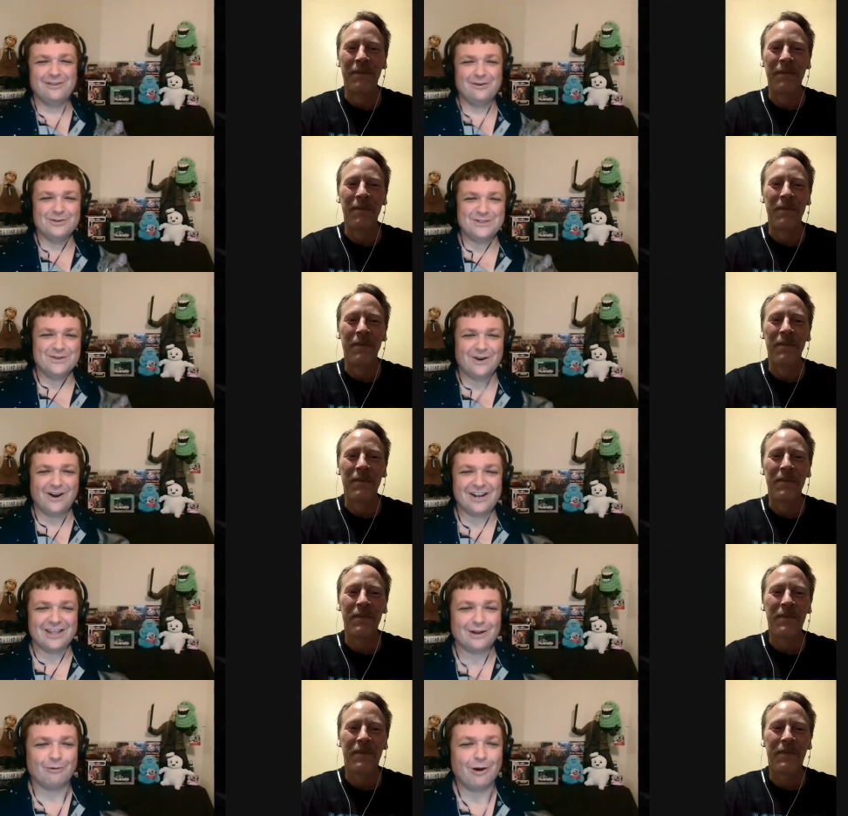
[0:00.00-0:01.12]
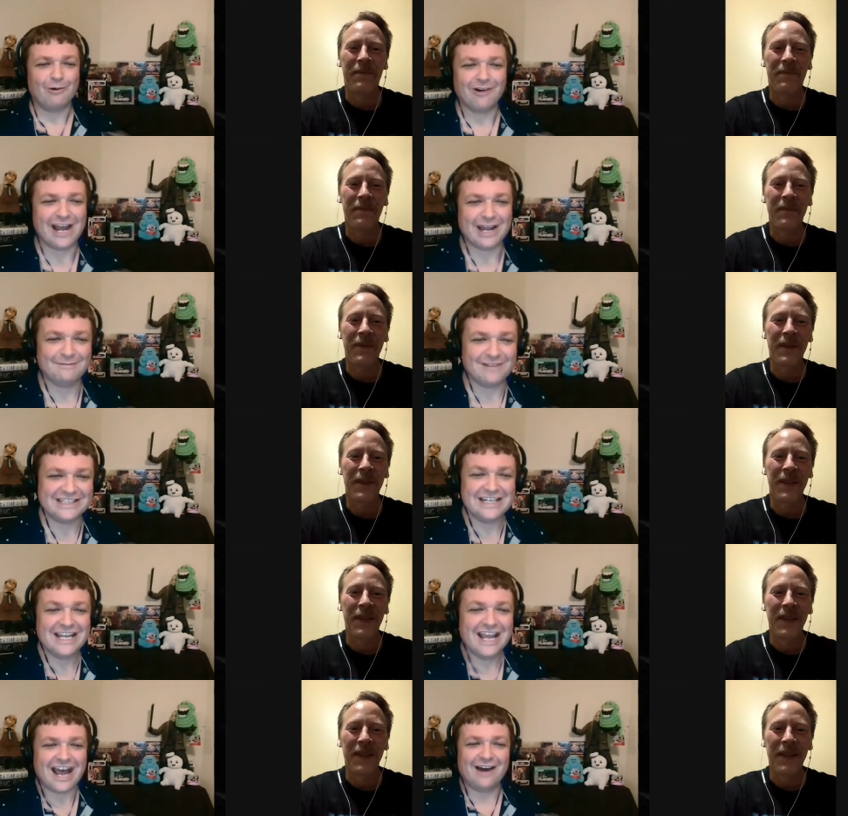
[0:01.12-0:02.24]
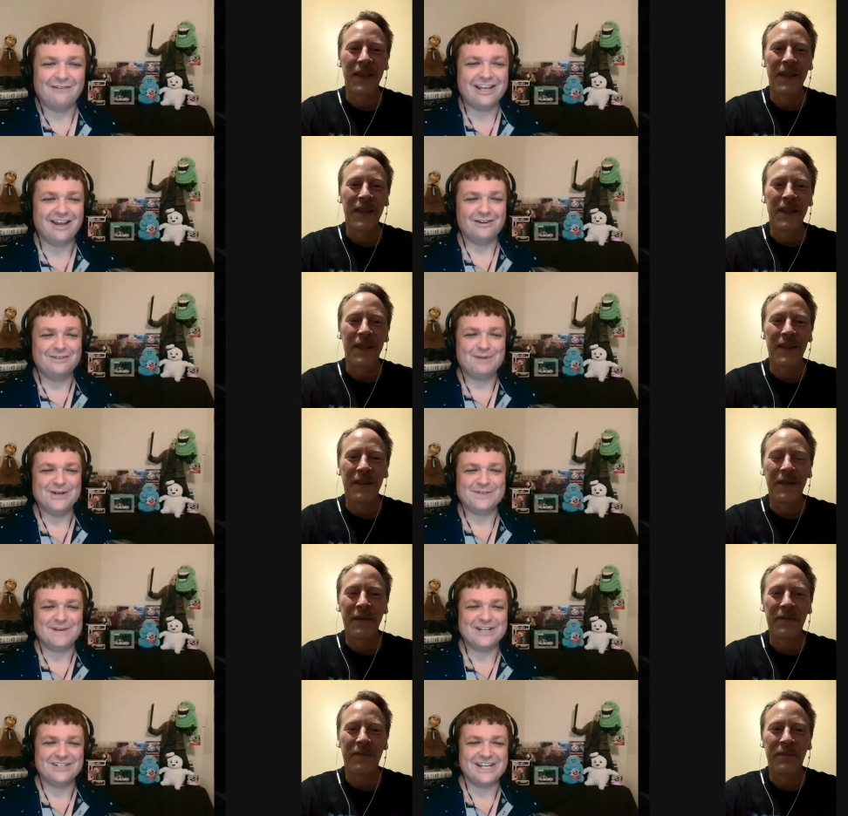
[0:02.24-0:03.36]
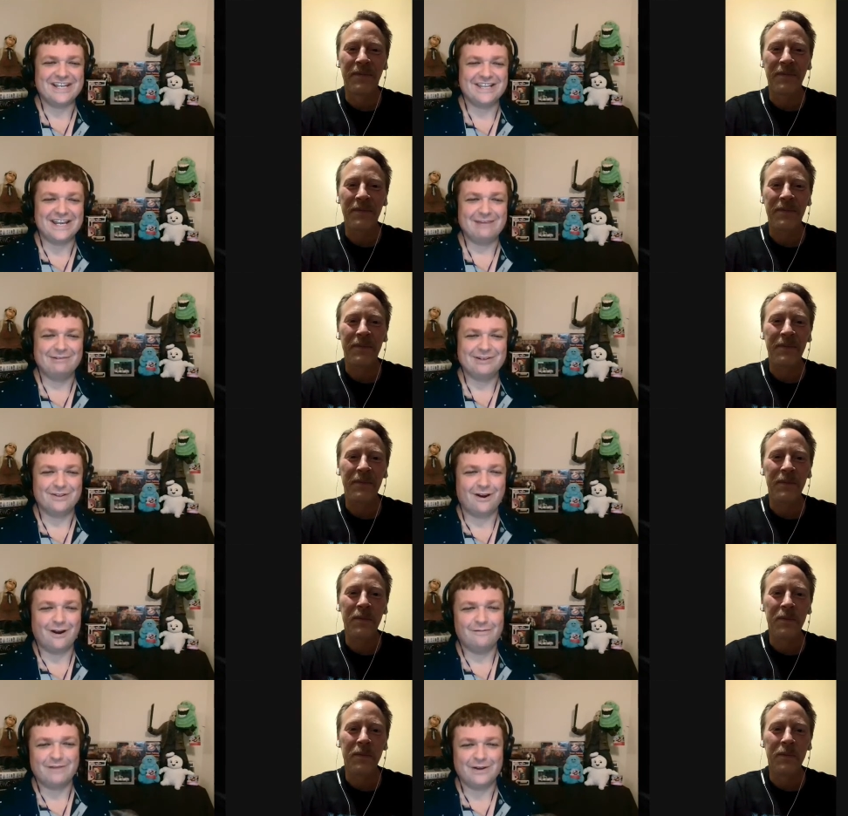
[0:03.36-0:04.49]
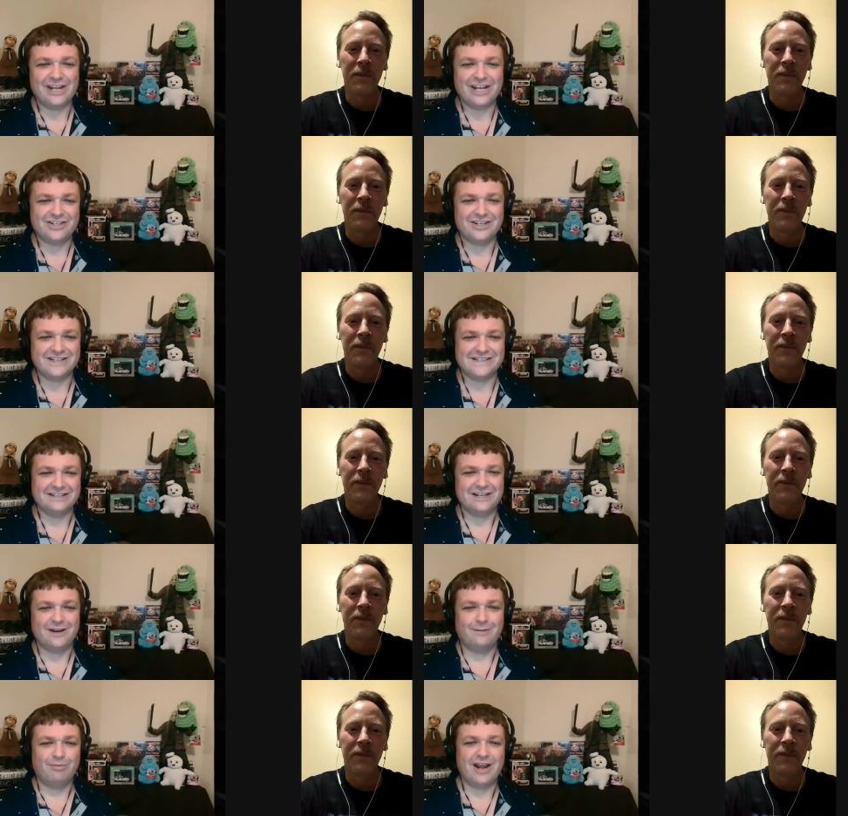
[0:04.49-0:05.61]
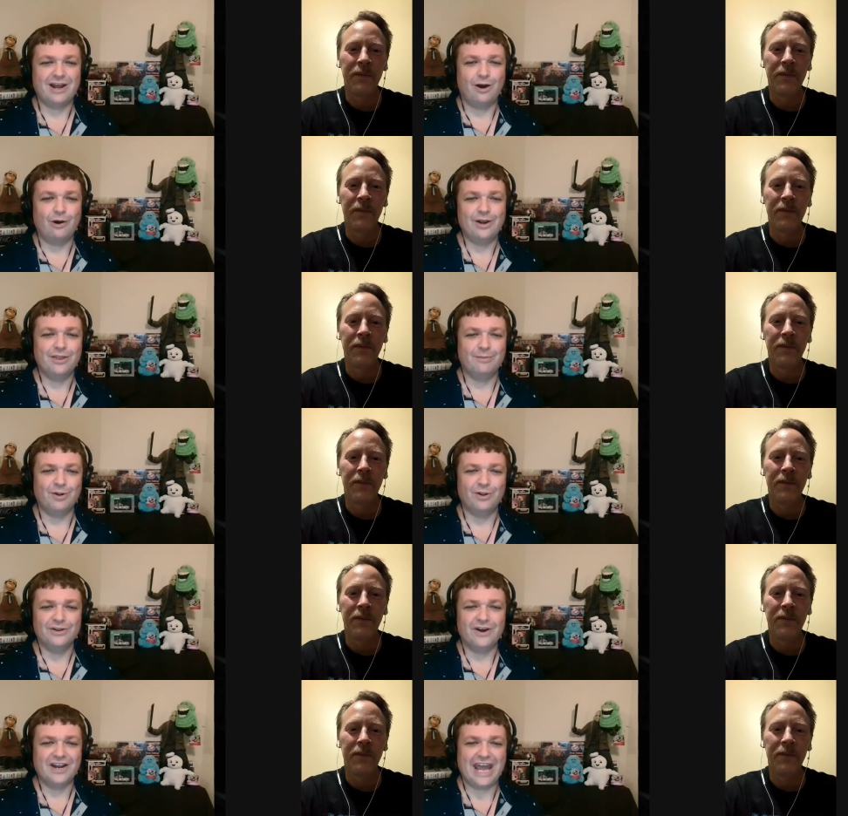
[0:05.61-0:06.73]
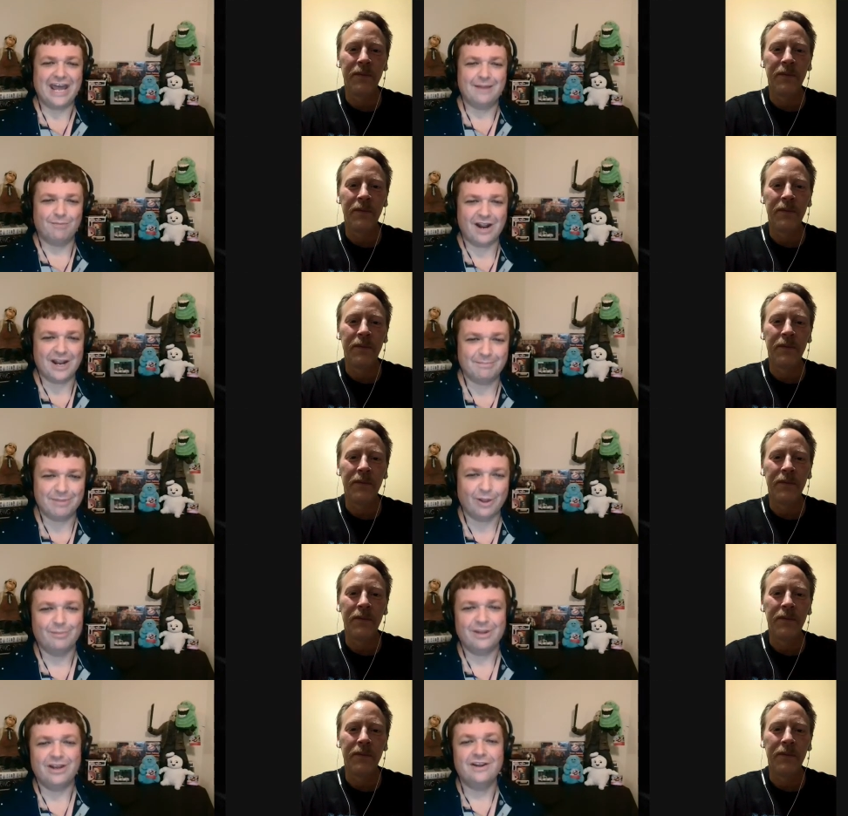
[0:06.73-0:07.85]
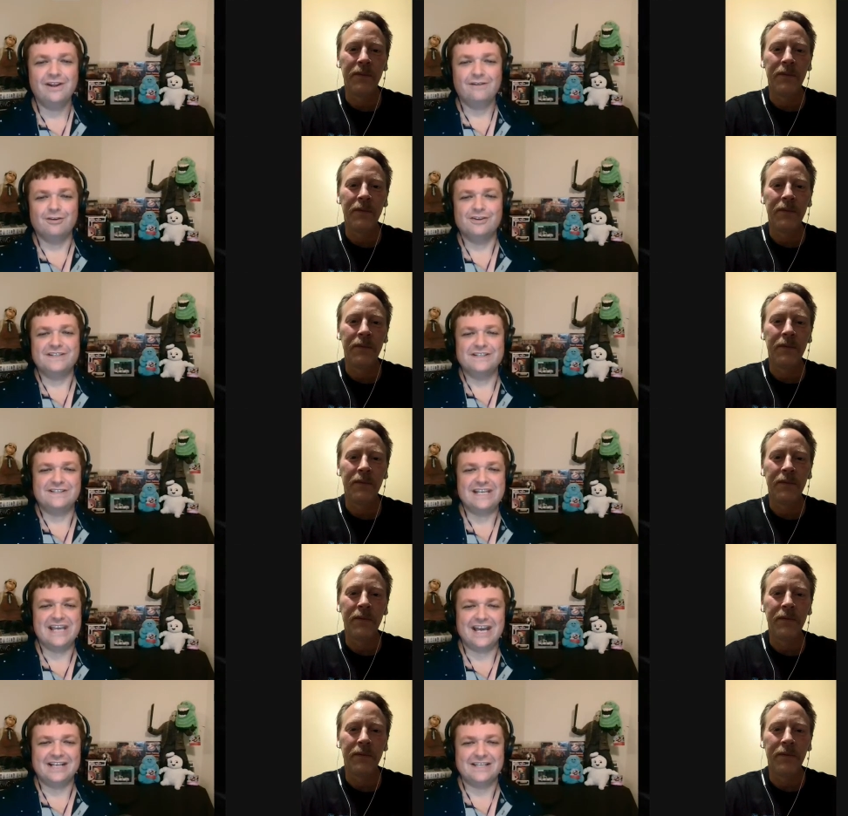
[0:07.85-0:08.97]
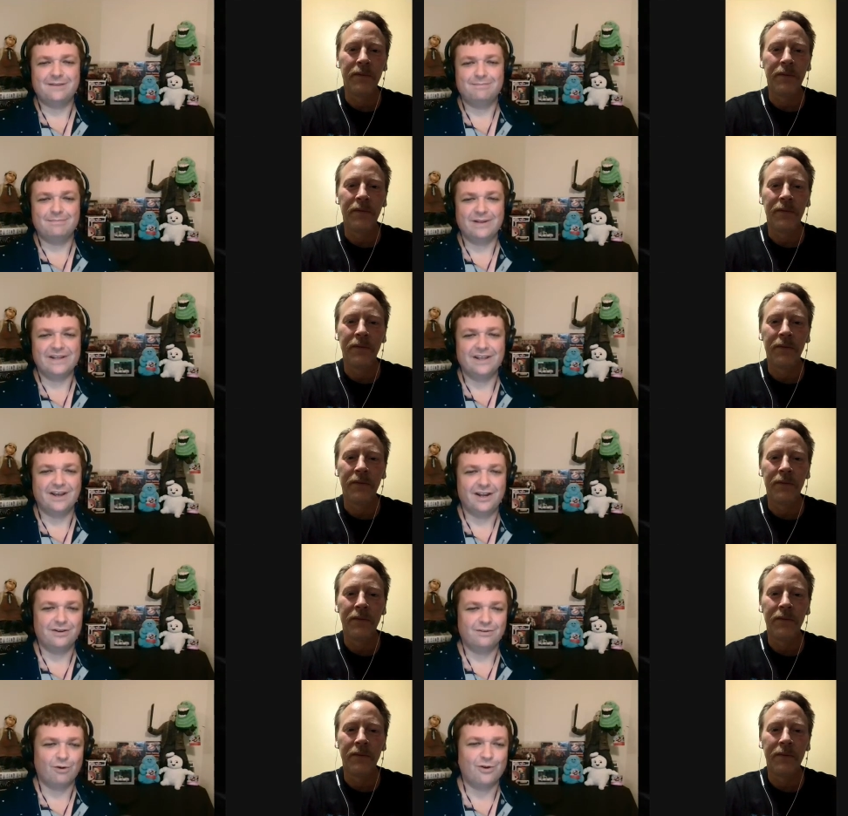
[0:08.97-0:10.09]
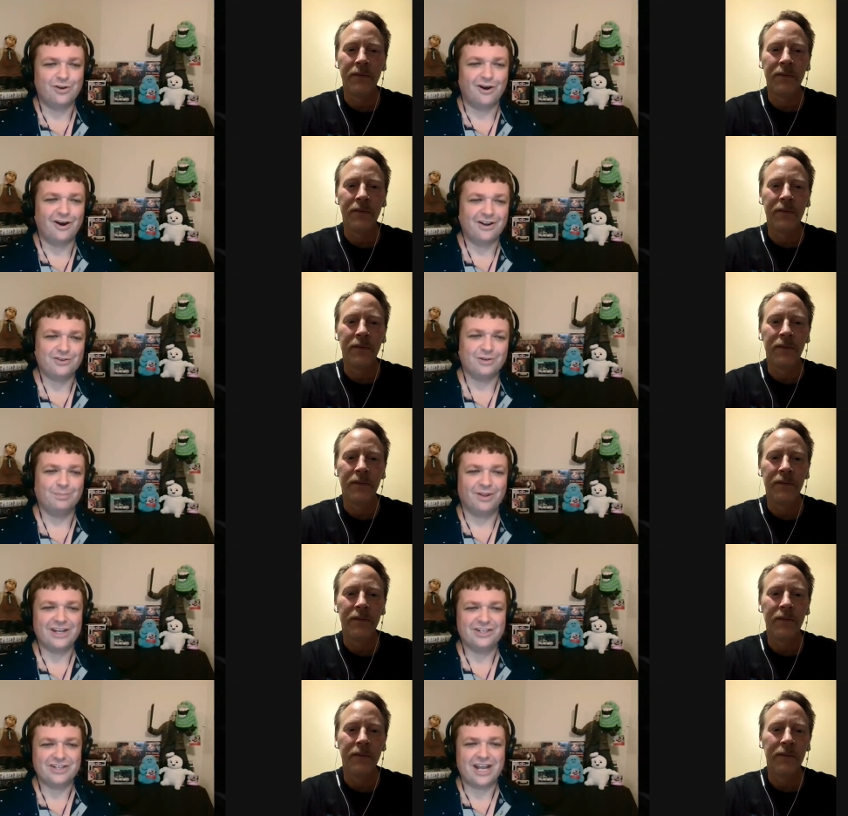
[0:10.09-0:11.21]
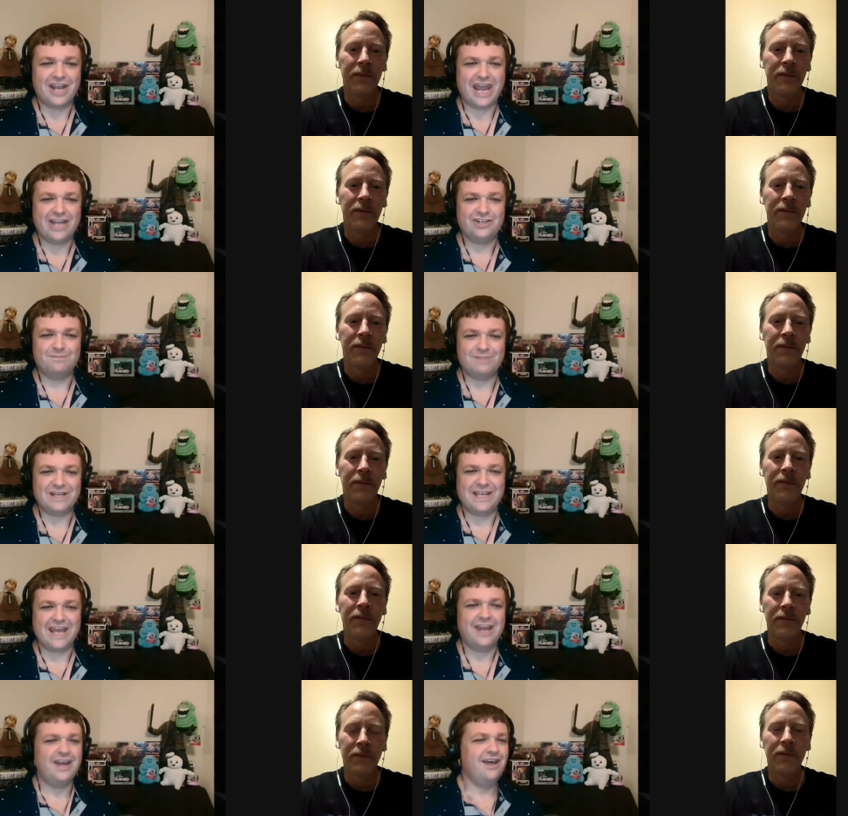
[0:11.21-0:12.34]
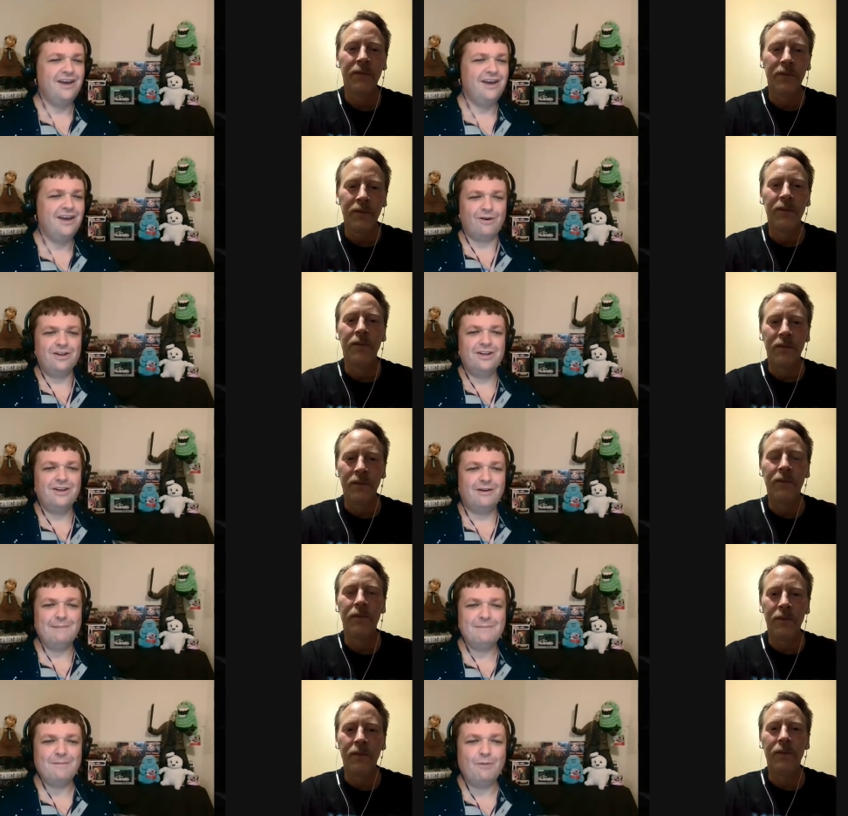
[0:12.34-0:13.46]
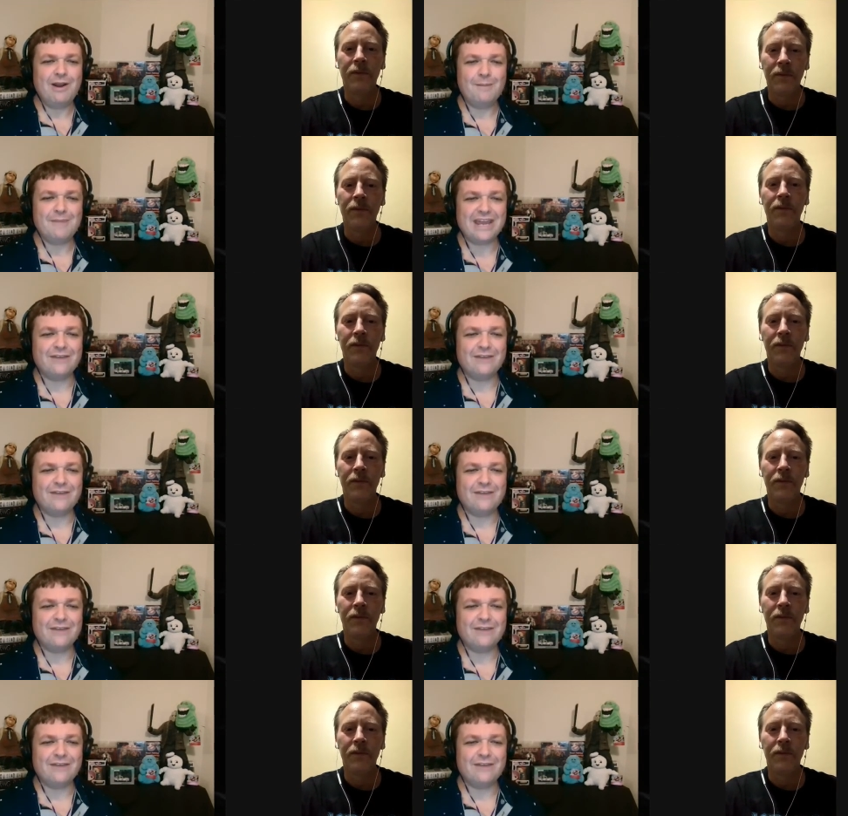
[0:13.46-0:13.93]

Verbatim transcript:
Speaker 1: throw stu hart in there while we're at it but uh, we got parrish mentioning that he would do the hart foundation consisting of bret owen the bulldog and brian pillman versus dx in billy gunn road dog triple h and hbk well why not make